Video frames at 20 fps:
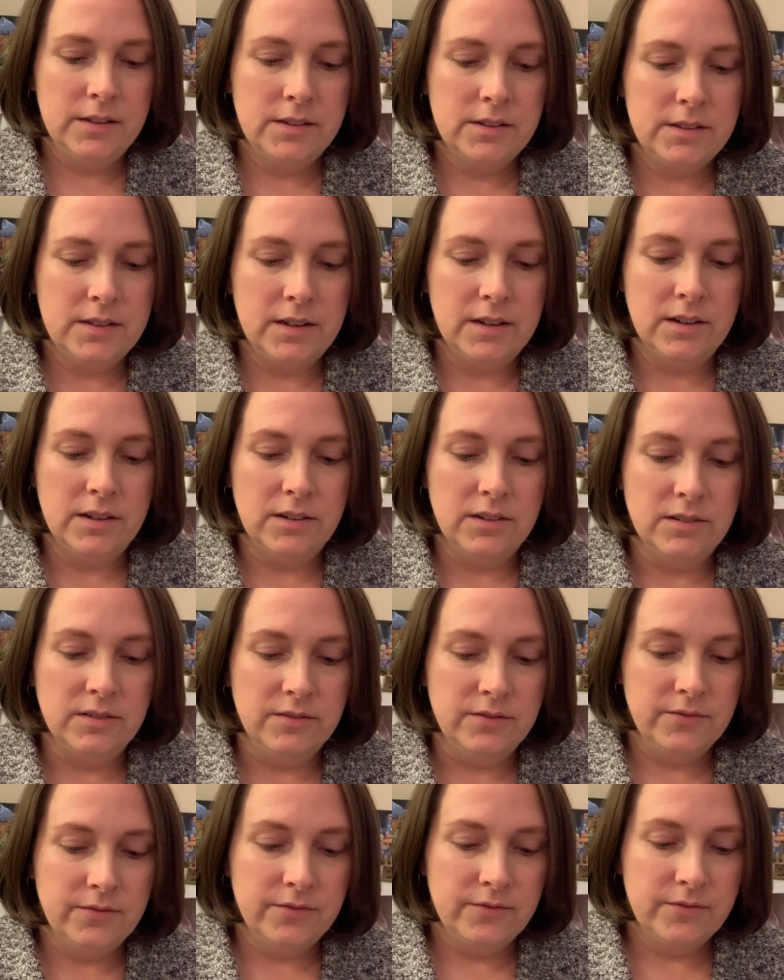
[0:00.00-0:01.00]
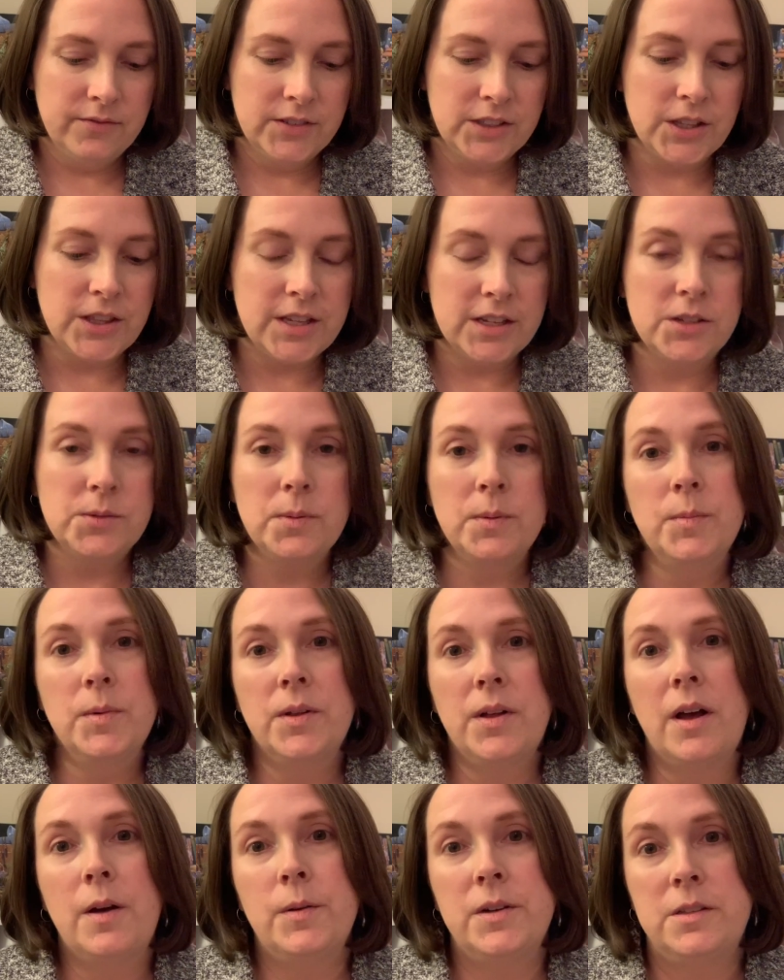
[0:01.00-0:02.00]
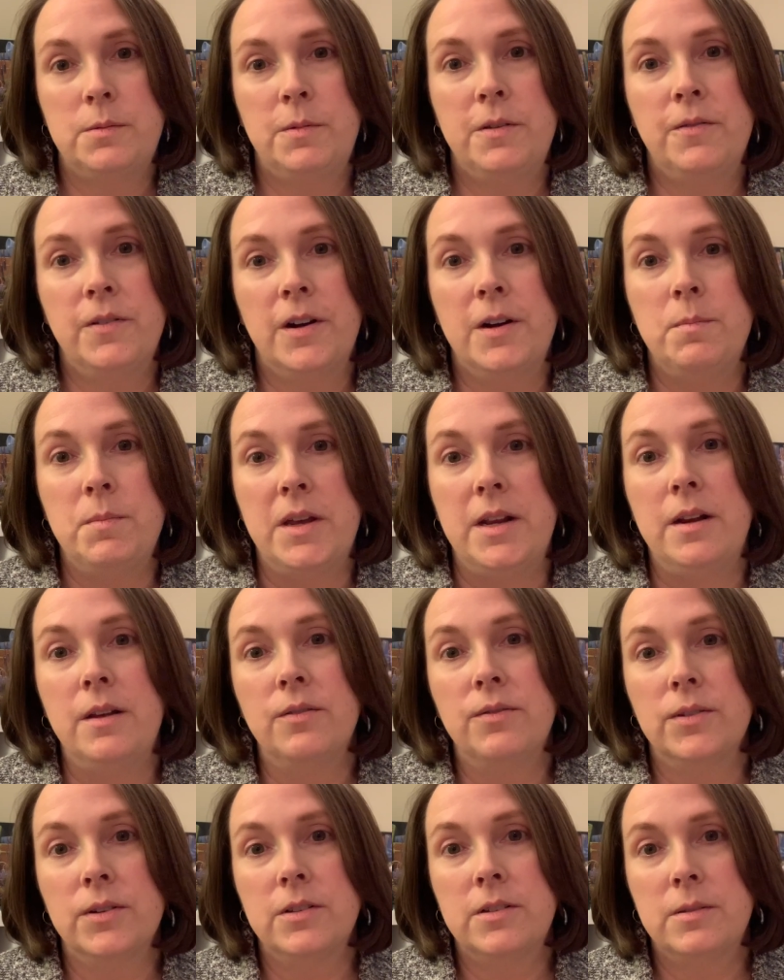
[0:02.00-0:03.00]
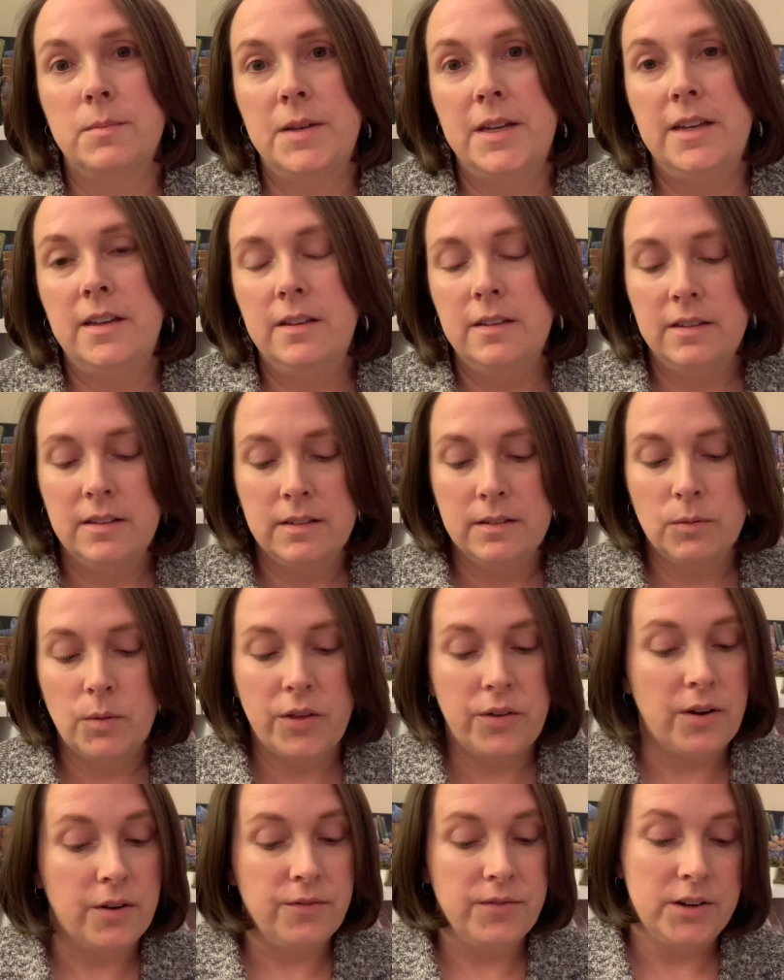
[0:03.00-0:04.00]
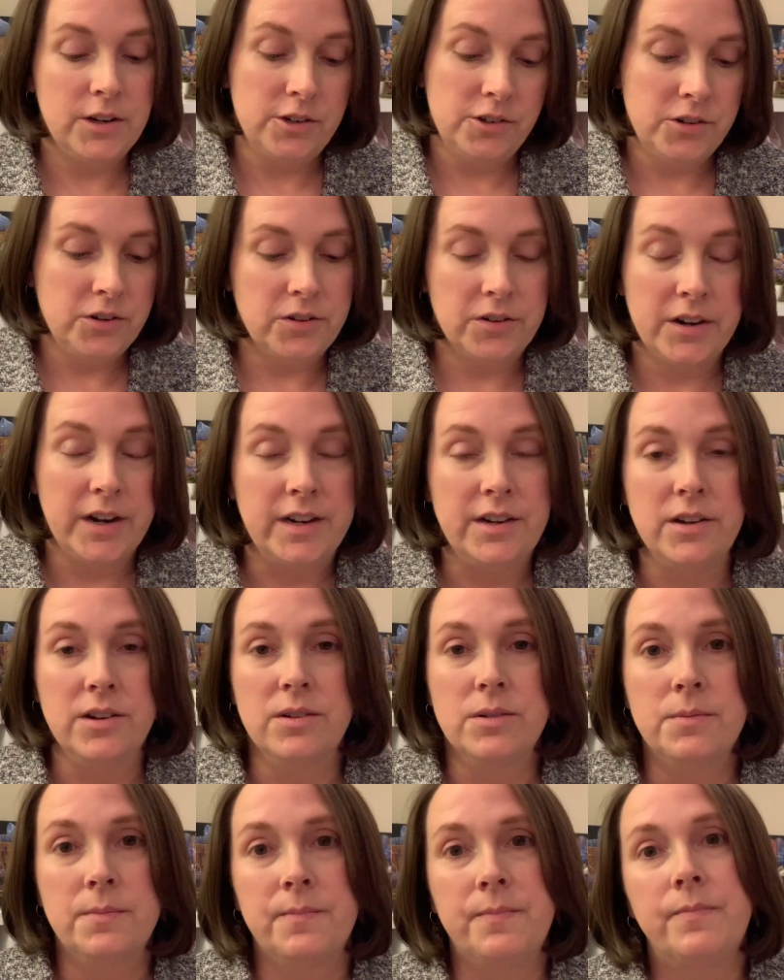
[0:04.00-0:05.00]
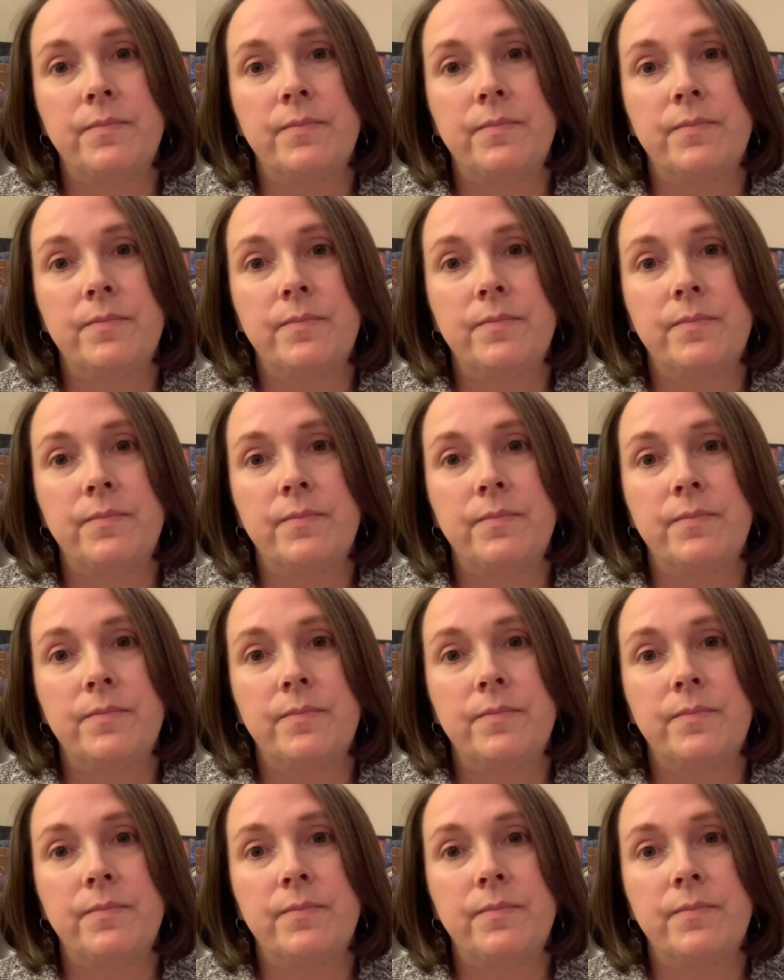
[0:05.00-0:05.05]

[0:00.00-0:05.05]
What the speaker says: So this one will always be very meaningful to me, whether I finish it or I don't.